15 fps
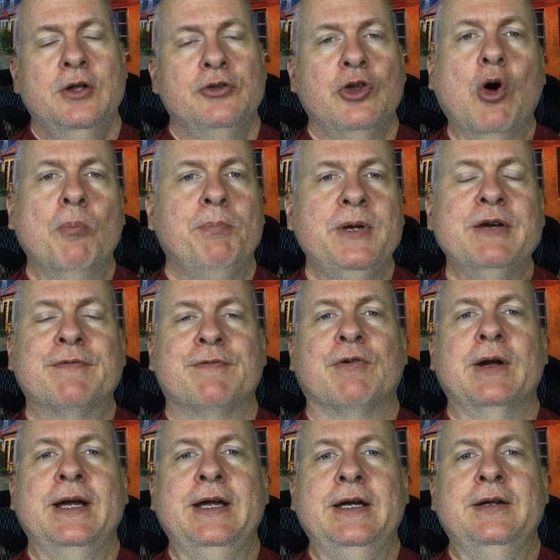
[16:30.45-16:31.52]
Don't be
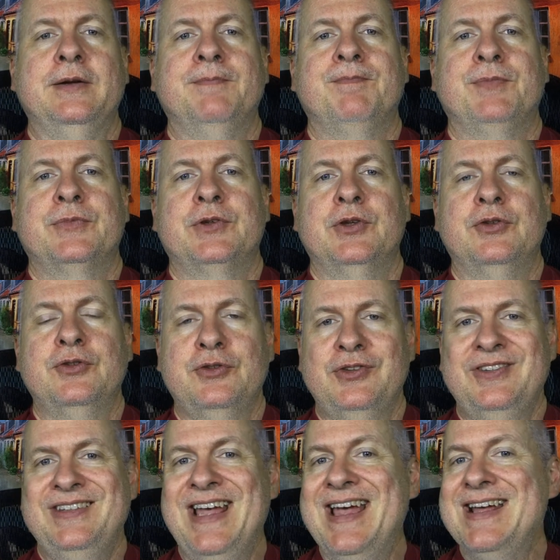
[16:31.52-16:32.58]
afraid to
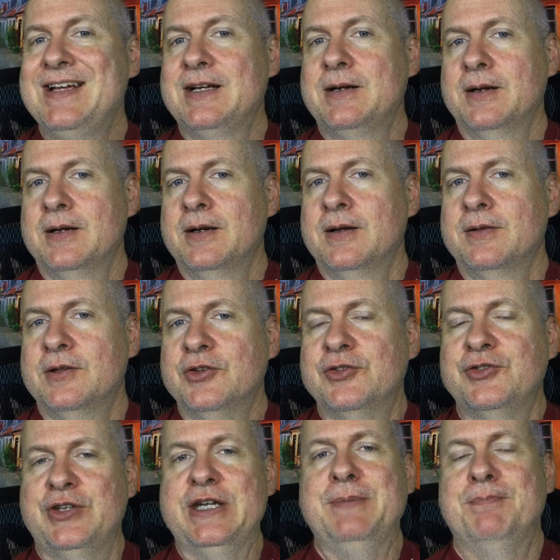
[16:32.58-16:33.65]
take the
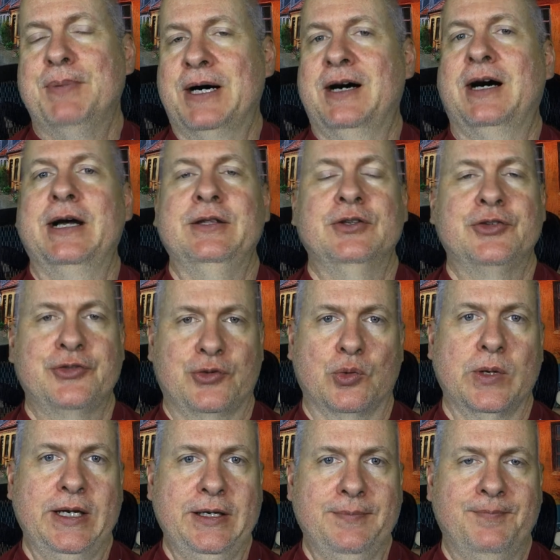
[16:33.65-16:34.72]
seat behind the
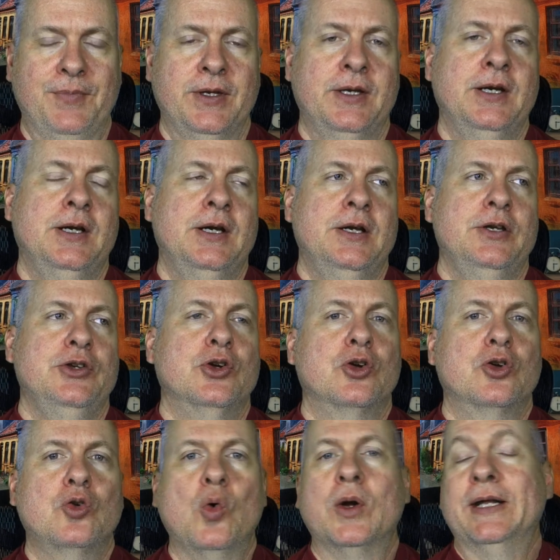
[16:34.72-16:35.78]
screen. You're
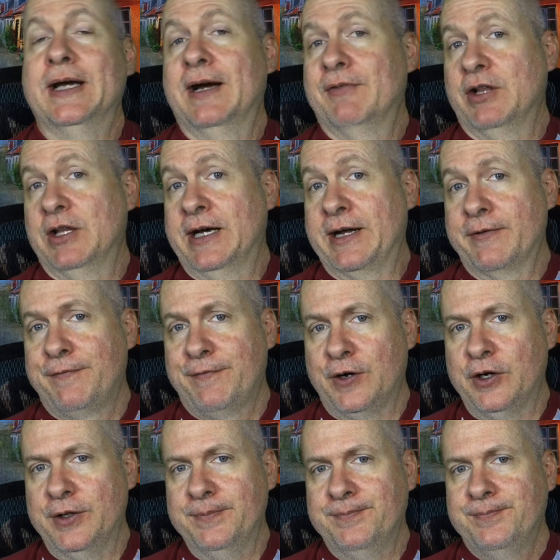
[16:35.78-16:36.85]
going to have a lot of
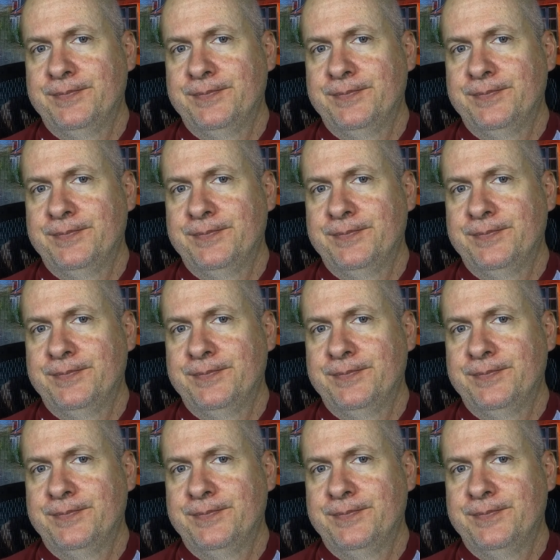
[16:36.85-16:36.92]
fun.